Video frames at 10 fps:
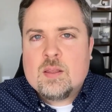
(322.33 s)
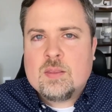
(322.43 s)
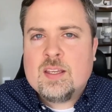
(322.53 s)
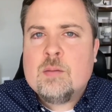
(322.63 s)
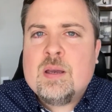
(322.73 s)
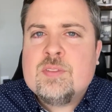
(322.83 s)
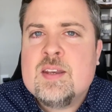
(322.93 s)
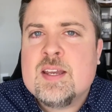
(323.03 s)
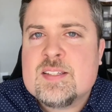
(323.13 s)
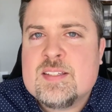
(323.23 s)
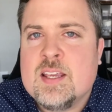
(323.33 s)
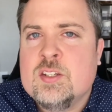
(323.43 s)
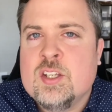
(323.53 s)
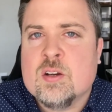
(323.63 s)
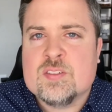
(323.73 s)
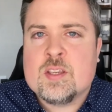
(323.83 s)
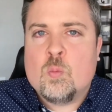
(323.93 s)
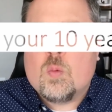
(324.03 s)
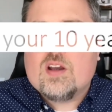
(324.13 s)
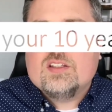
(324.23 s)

Think about the next 10 years and where